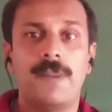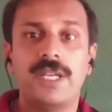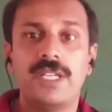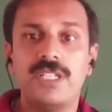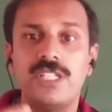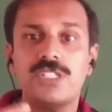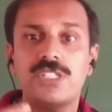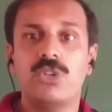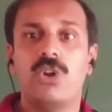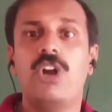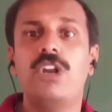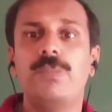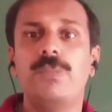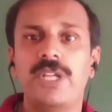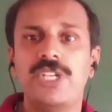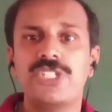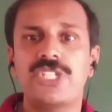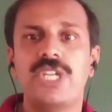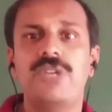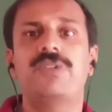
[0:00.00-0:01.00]
But it is not
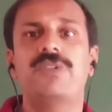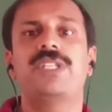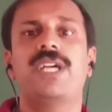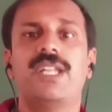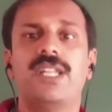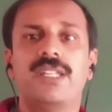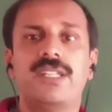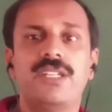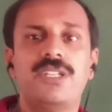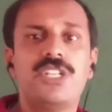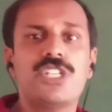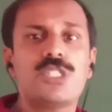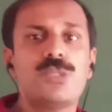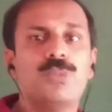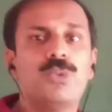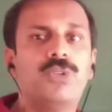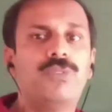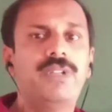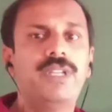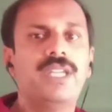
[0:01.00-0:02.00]
mentioned whether it is
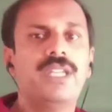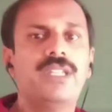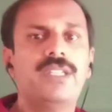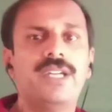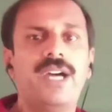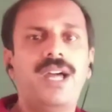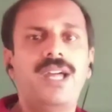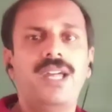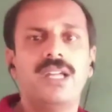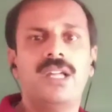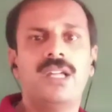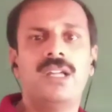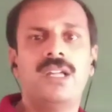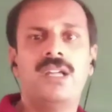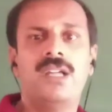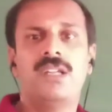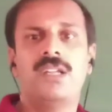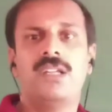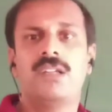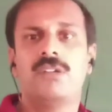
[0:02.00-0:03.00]
moving in the
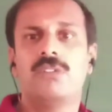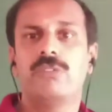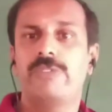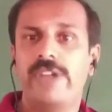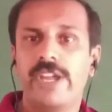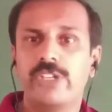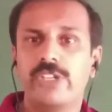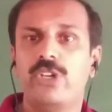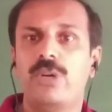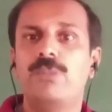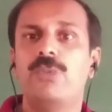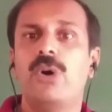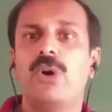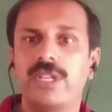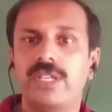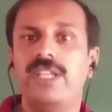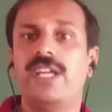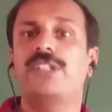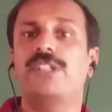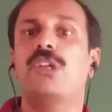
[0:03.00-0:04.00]
vacuum or
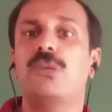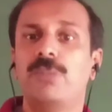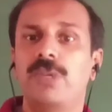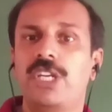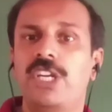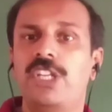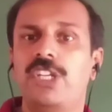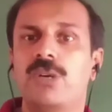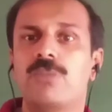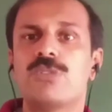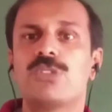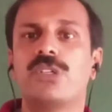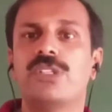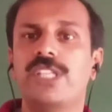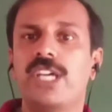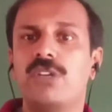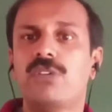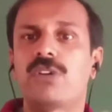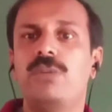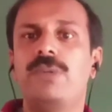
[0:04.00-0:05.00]
in other medium. So
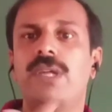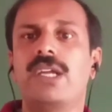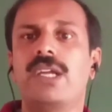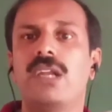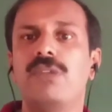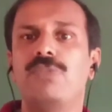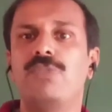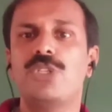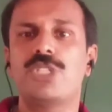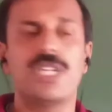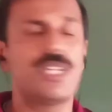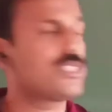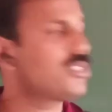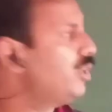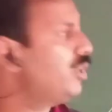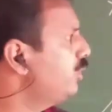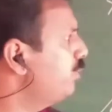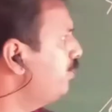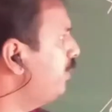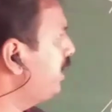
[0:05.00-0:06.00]
there will be a confusion.
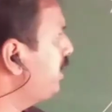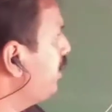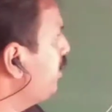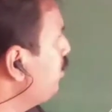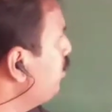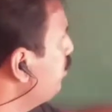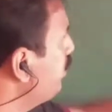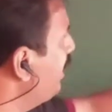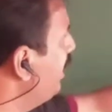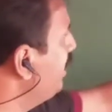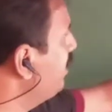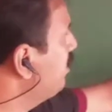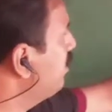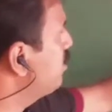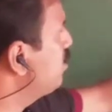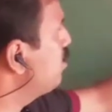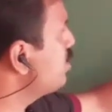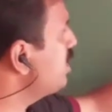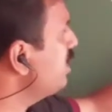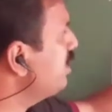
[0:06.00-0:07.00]
So you better to
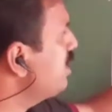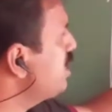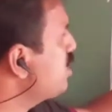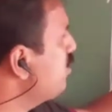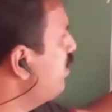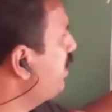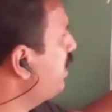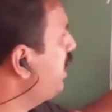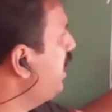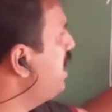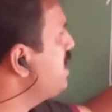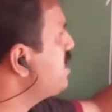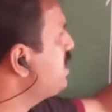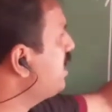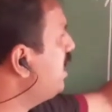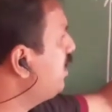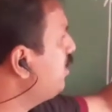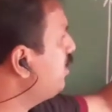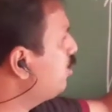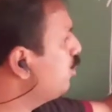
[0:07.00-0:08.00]
take using this one, k is
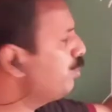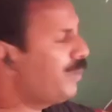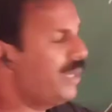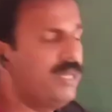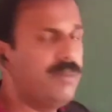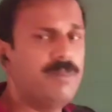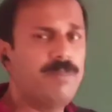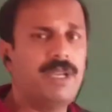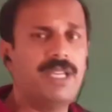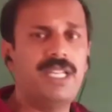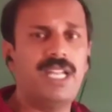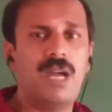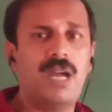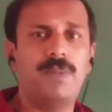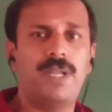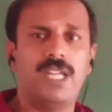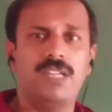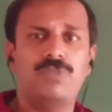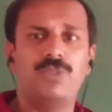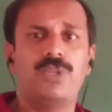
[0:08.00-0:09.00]
equal to 2 pi by
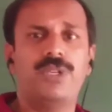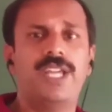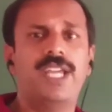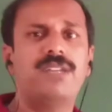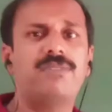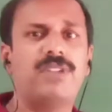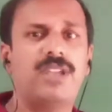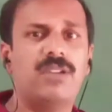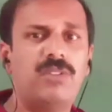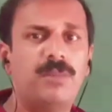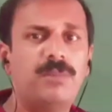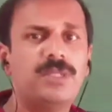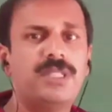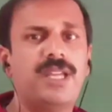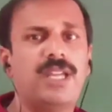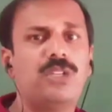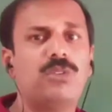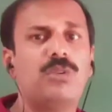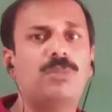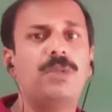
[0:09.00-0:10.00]
lambda. If you take wavelength,
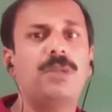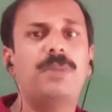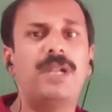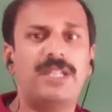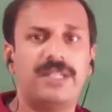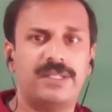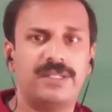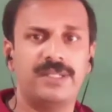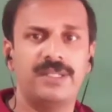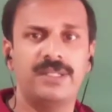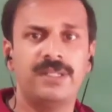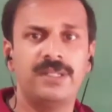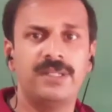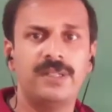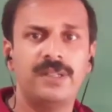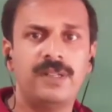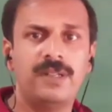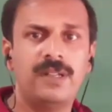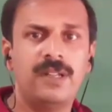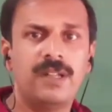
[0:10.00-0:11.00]
that will be better.
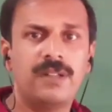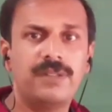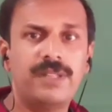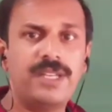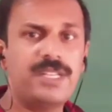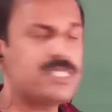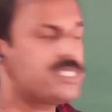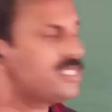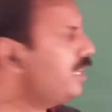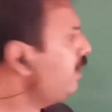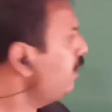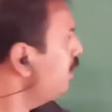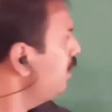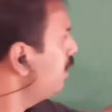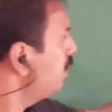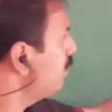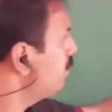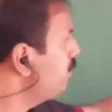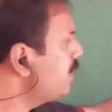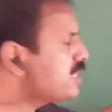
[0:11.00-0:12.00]
That is
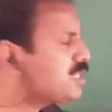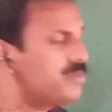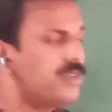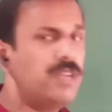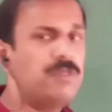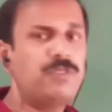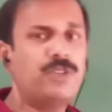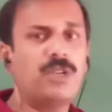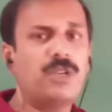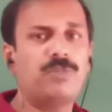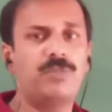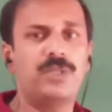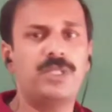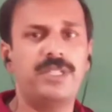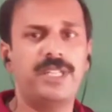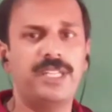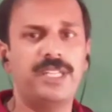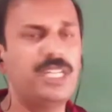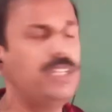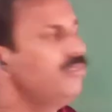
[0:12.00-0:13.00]
the best way for
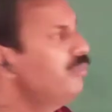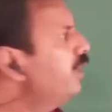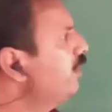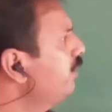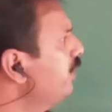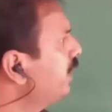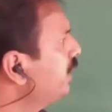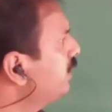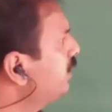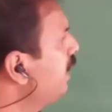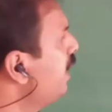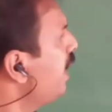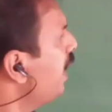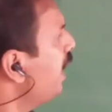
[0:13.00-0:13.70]
taking wavelength.